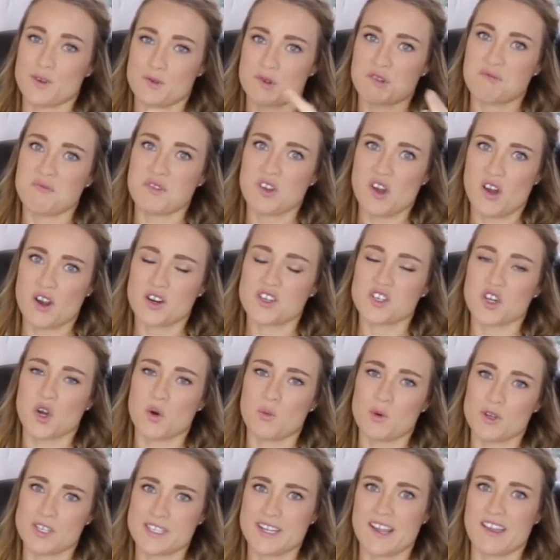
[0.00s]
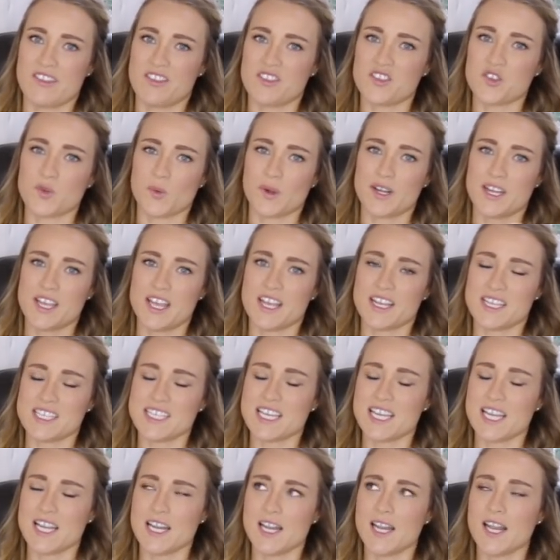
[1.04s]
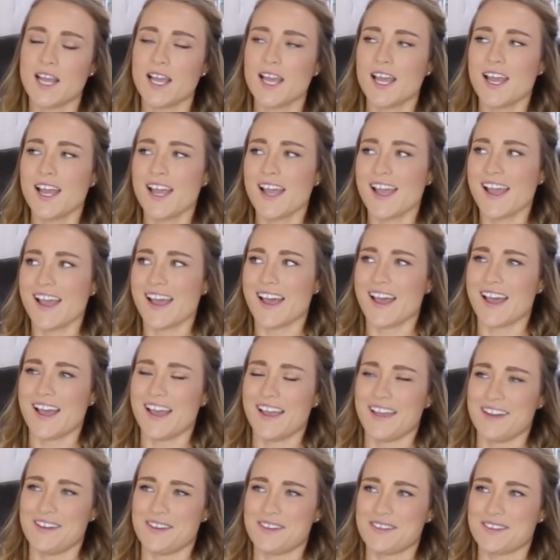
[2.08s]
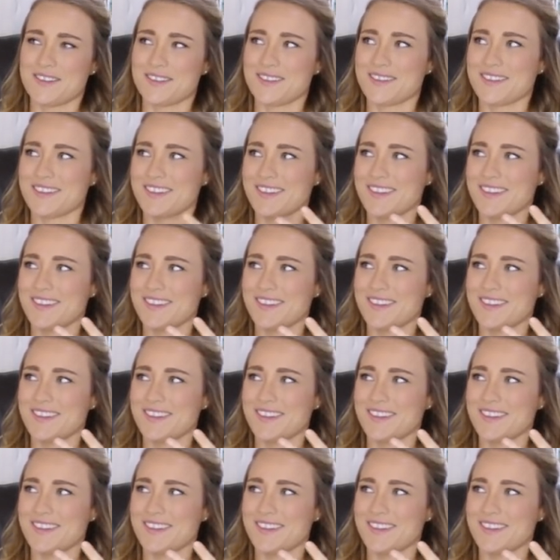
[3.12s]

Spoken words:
which would be October 10th 2018, and